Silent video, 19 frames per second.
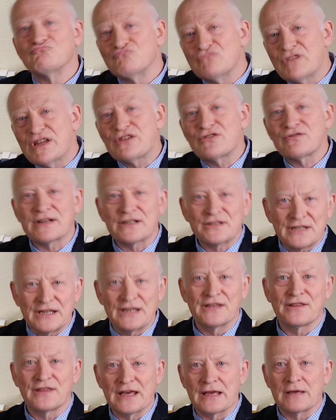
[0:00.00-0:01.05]
Interesting,
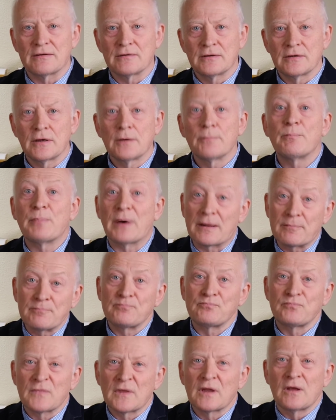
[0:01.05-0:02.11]
you think, but
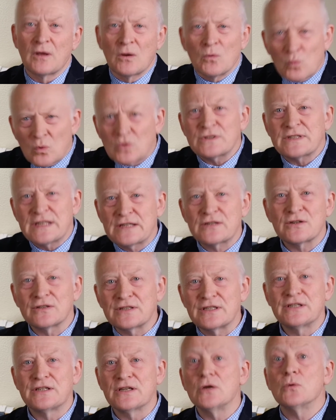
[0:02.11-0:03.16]
what's this got
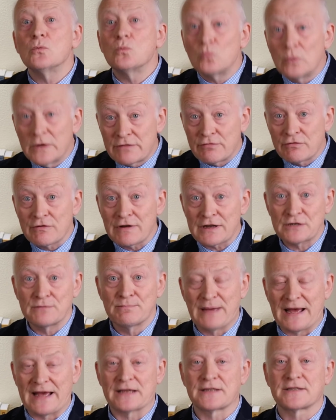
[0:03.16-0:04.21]
to do with regression
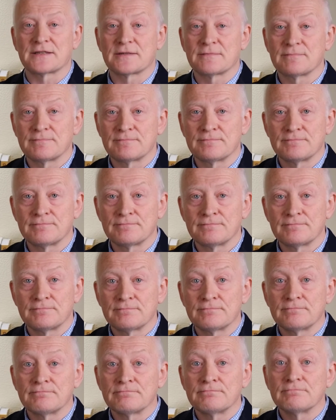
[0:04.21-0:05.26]
packs?
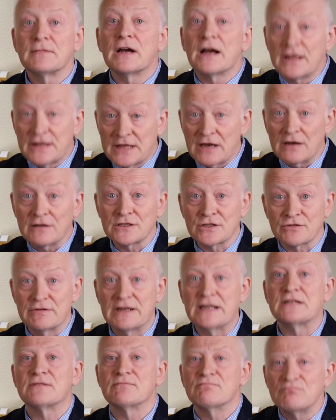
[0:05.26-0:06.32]
And the answer
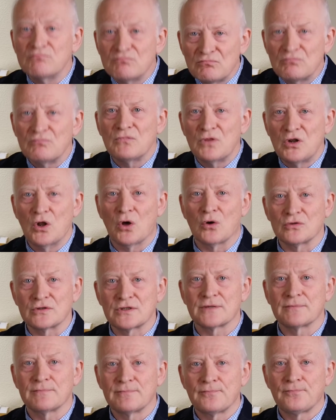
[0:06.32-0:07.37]
is
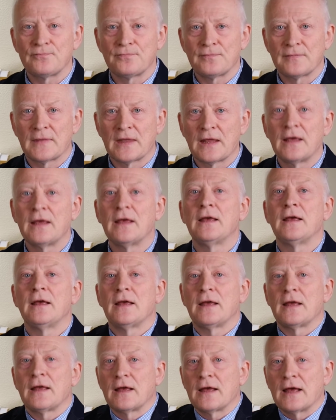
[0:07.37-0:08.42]
lots.
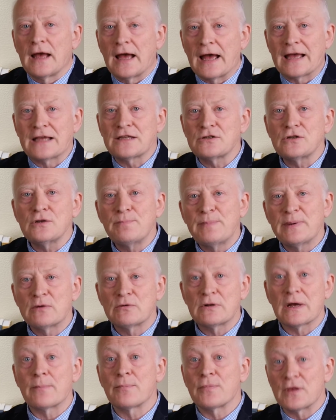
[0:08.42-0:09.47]
As you
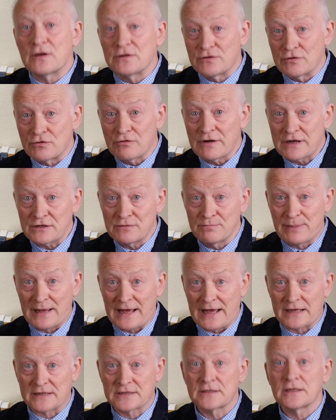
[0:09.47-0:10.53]
build up those regression
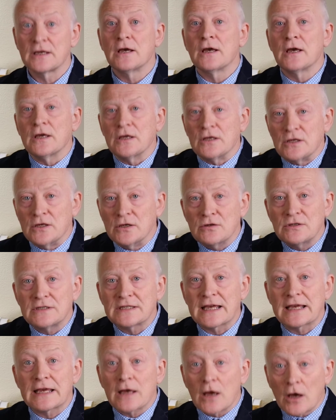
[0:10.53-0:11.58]
packs, you
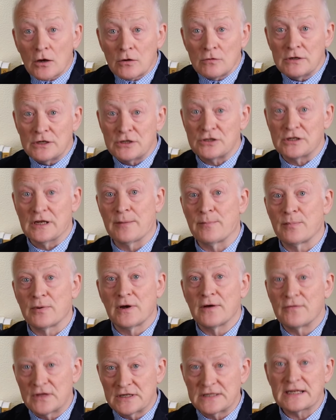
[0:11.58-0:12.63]
take ownership
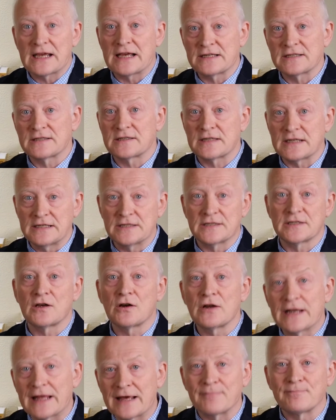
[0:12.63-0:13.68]
of the tests
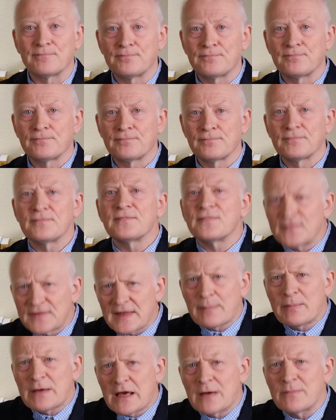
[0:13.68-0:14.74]
inside it.
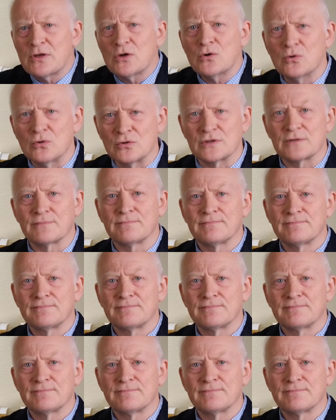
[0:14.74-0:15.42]
They become yours.